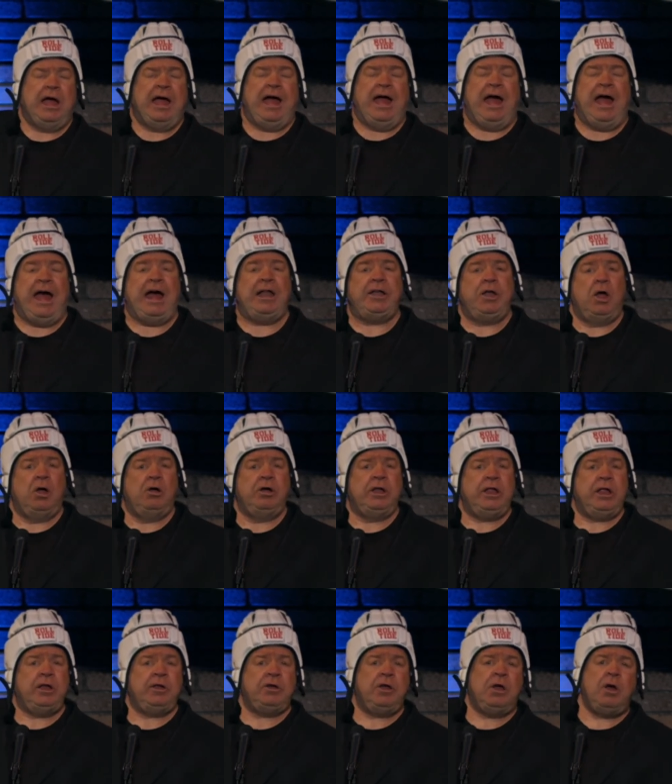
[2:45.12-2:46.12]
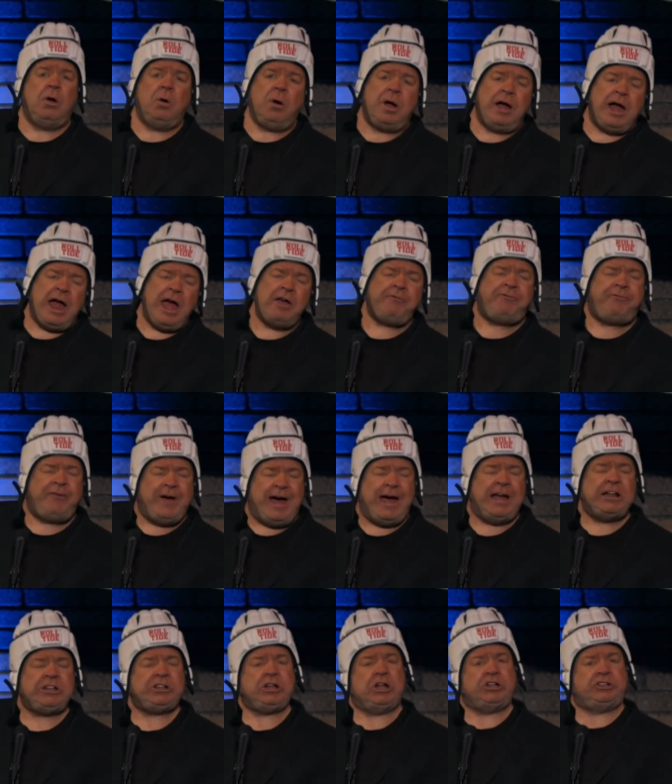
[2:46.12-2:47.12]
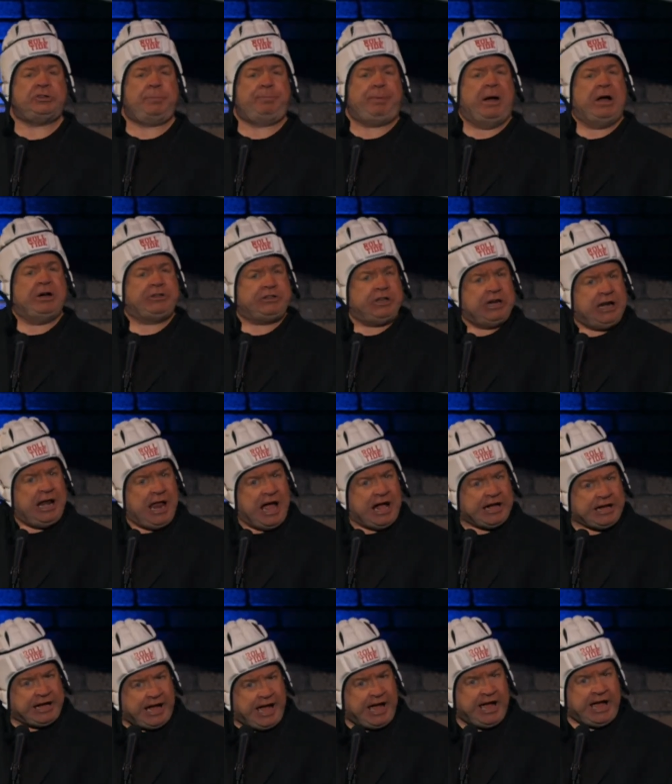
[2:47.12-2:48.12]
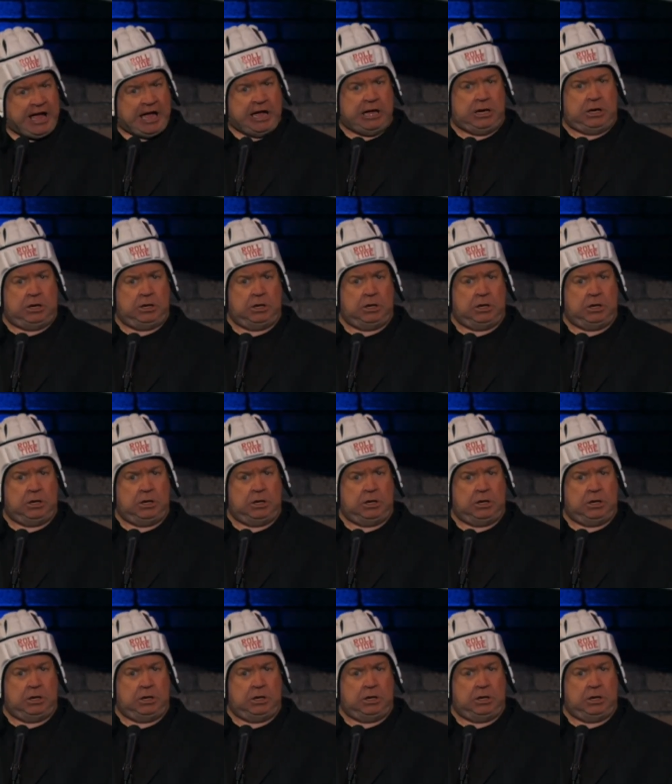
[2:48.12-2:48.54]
I don't even know where I'd find such a person like that.